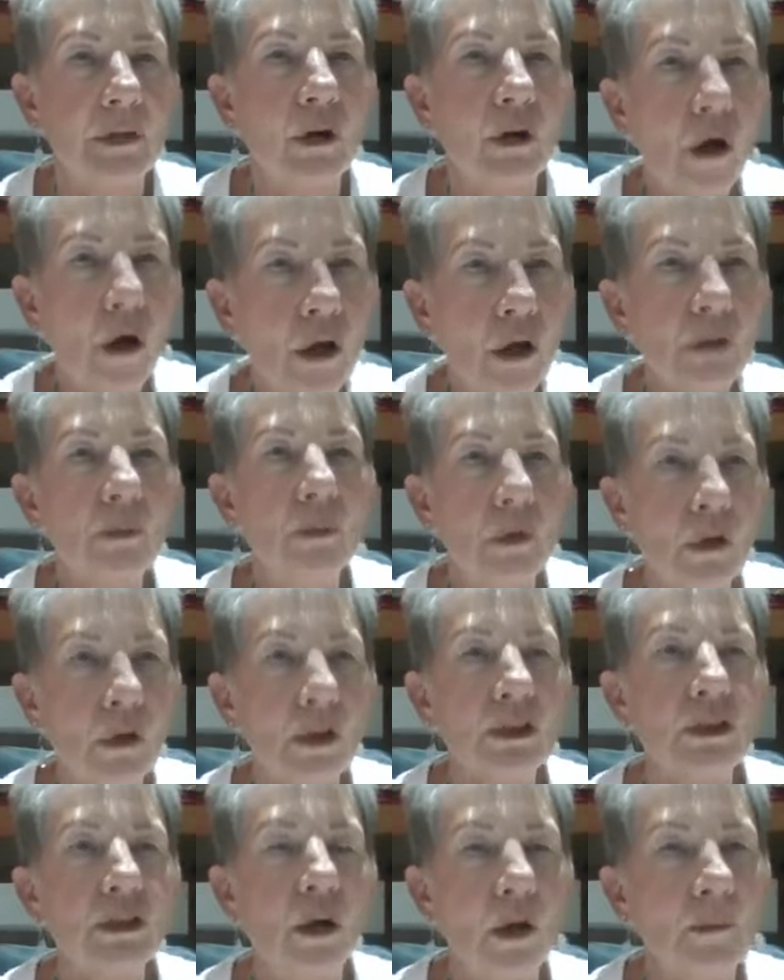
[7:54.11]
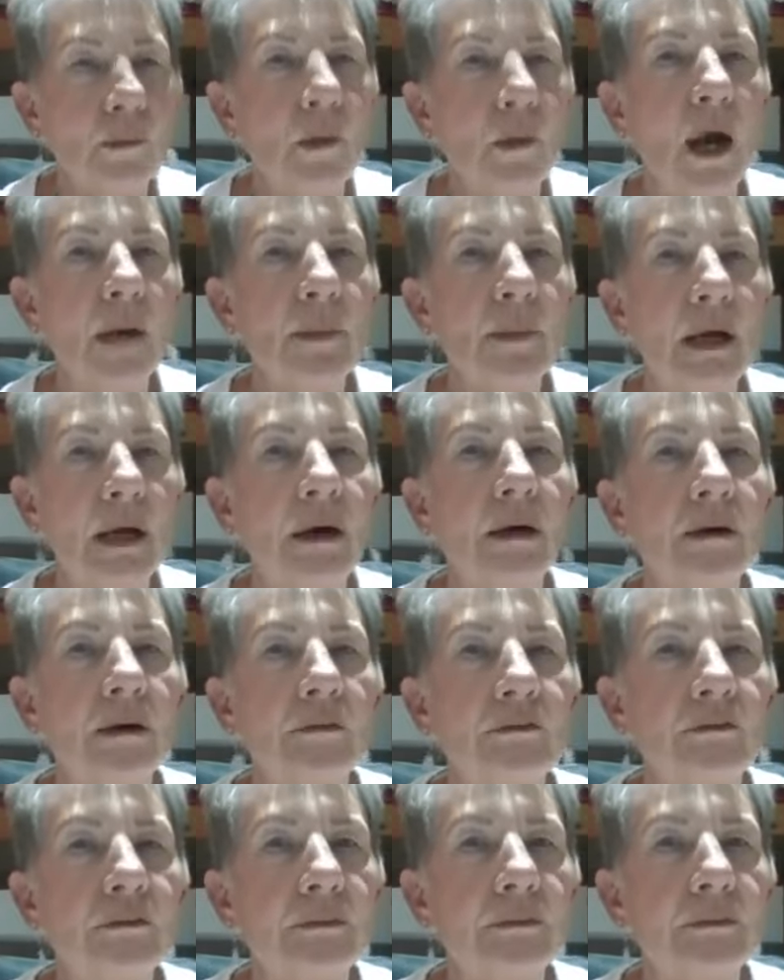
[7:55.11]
God works on my behalf.